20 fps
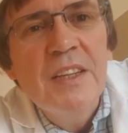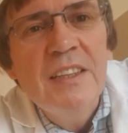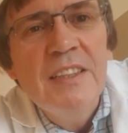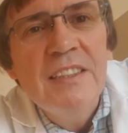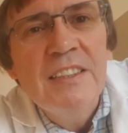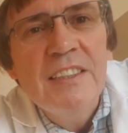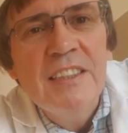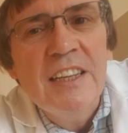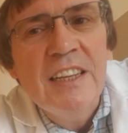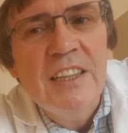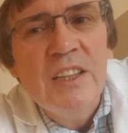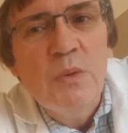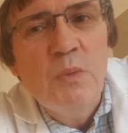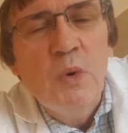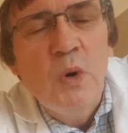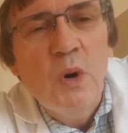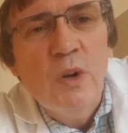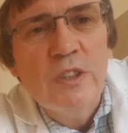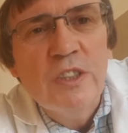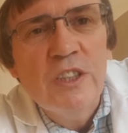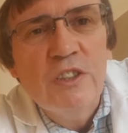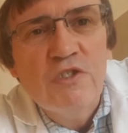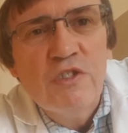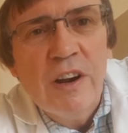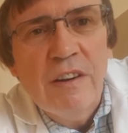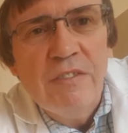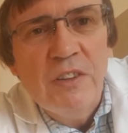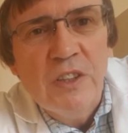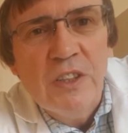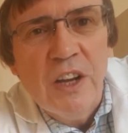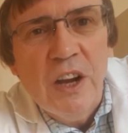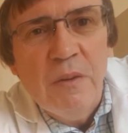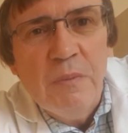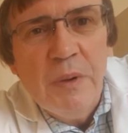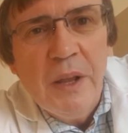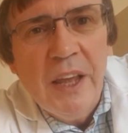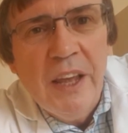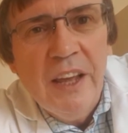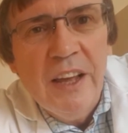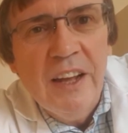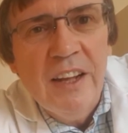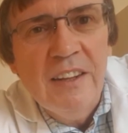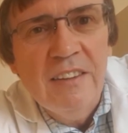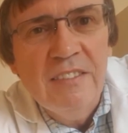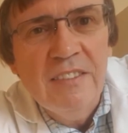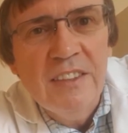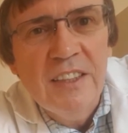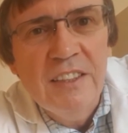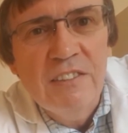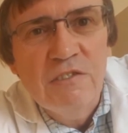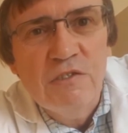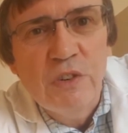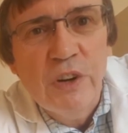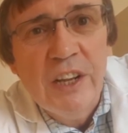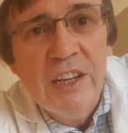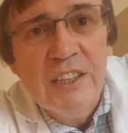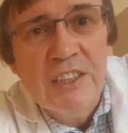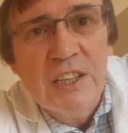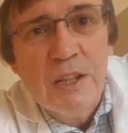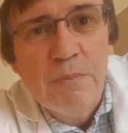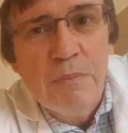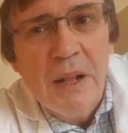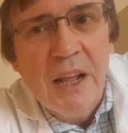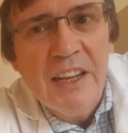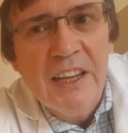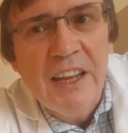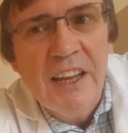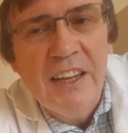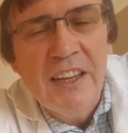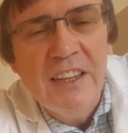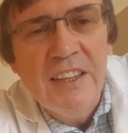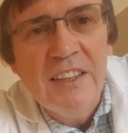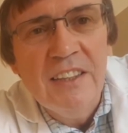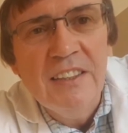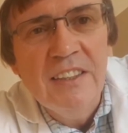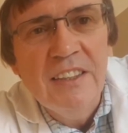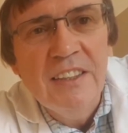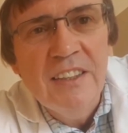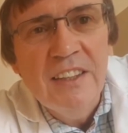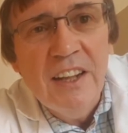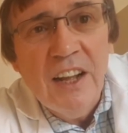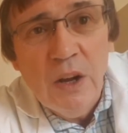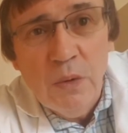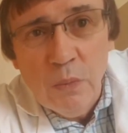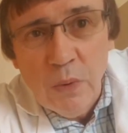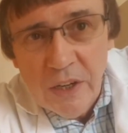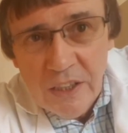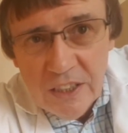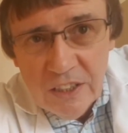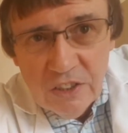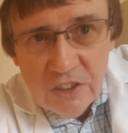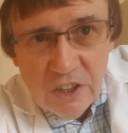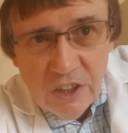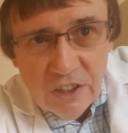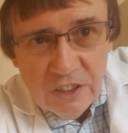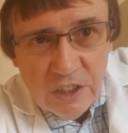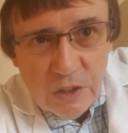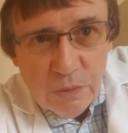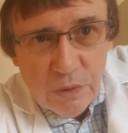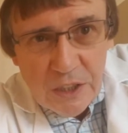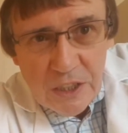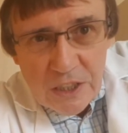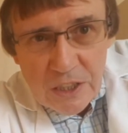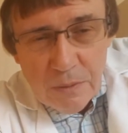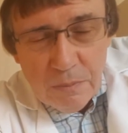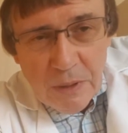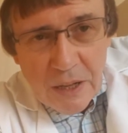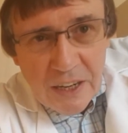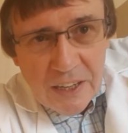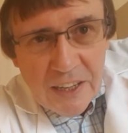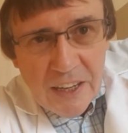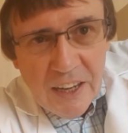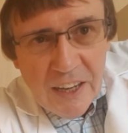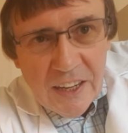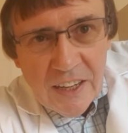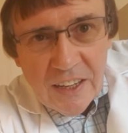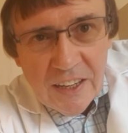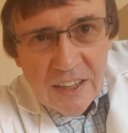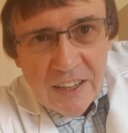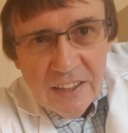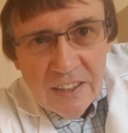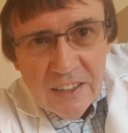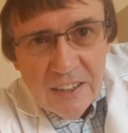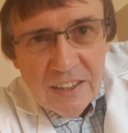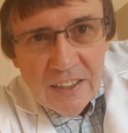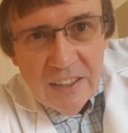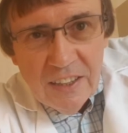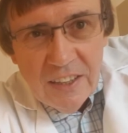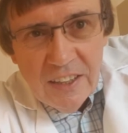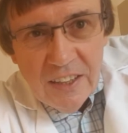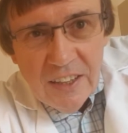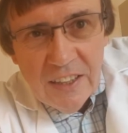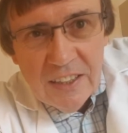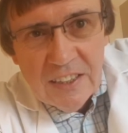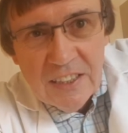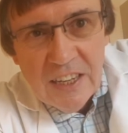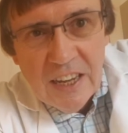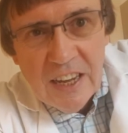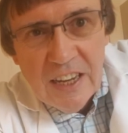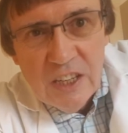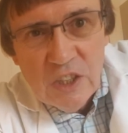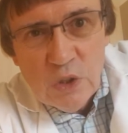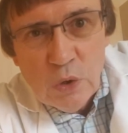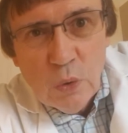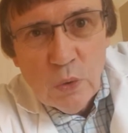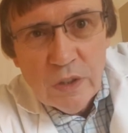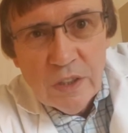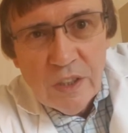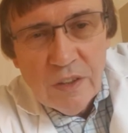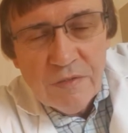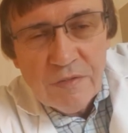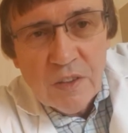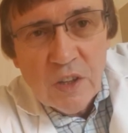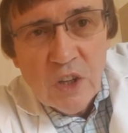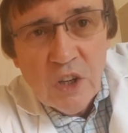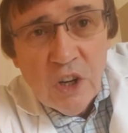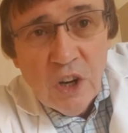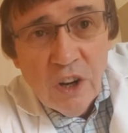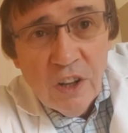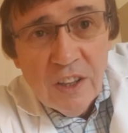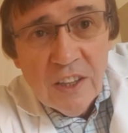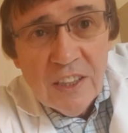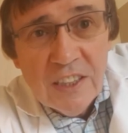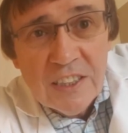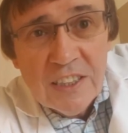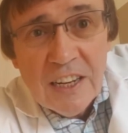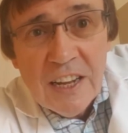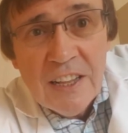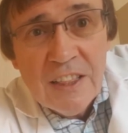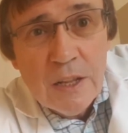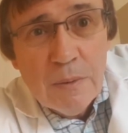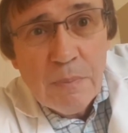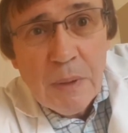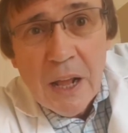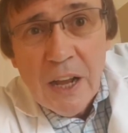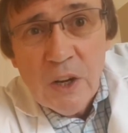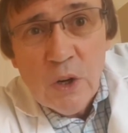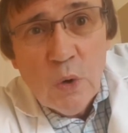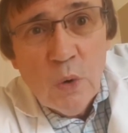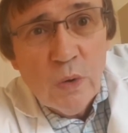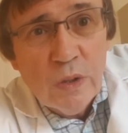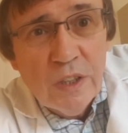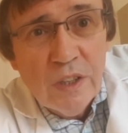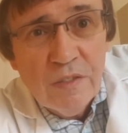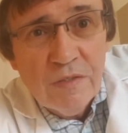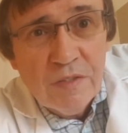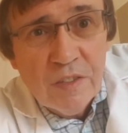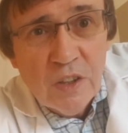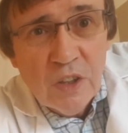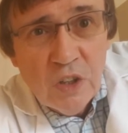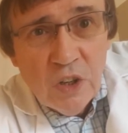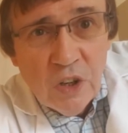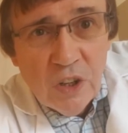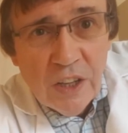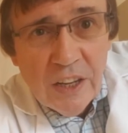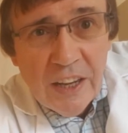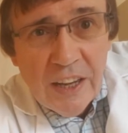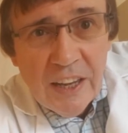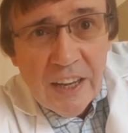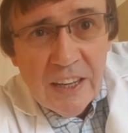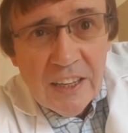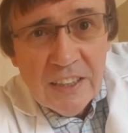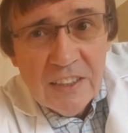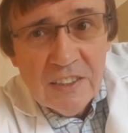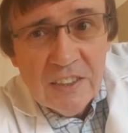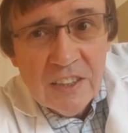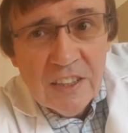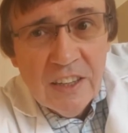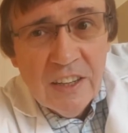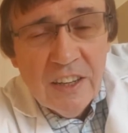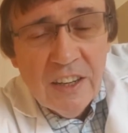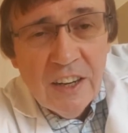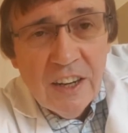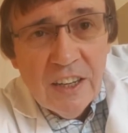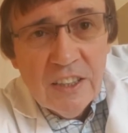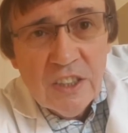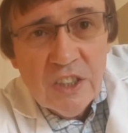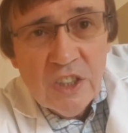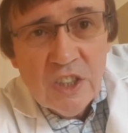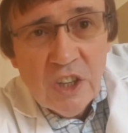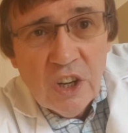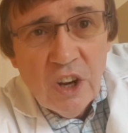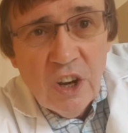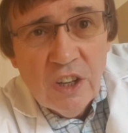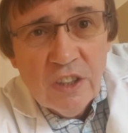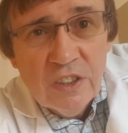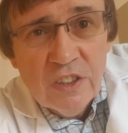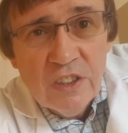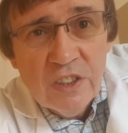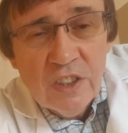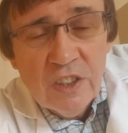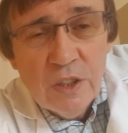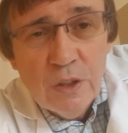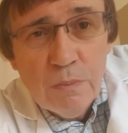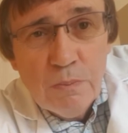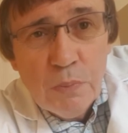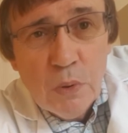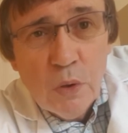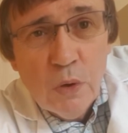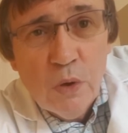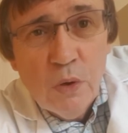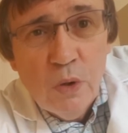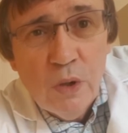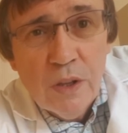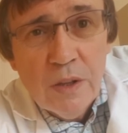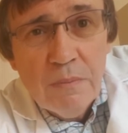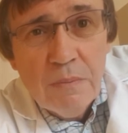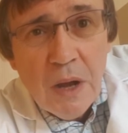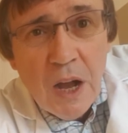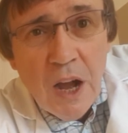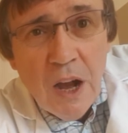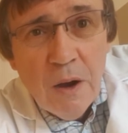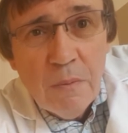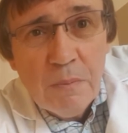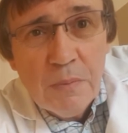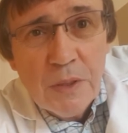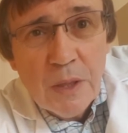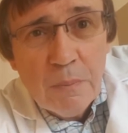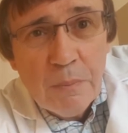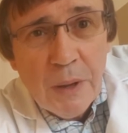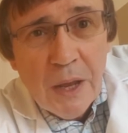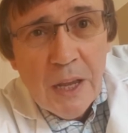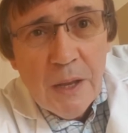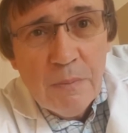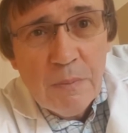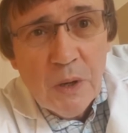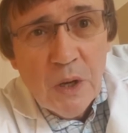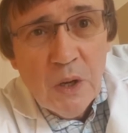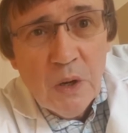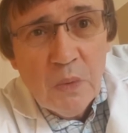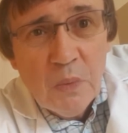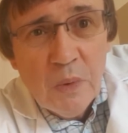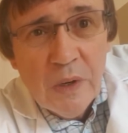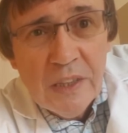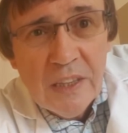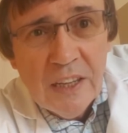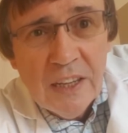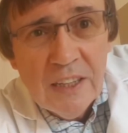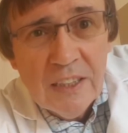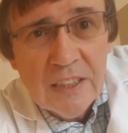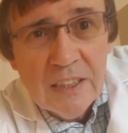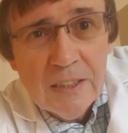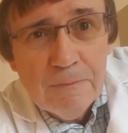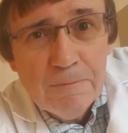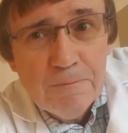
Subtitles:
See, the water travelled up here and reached the black ink. And when it starts to reach the black ink, it takes all the different colours in the black, all the different colour inks, and starts to pull them up the paper with it.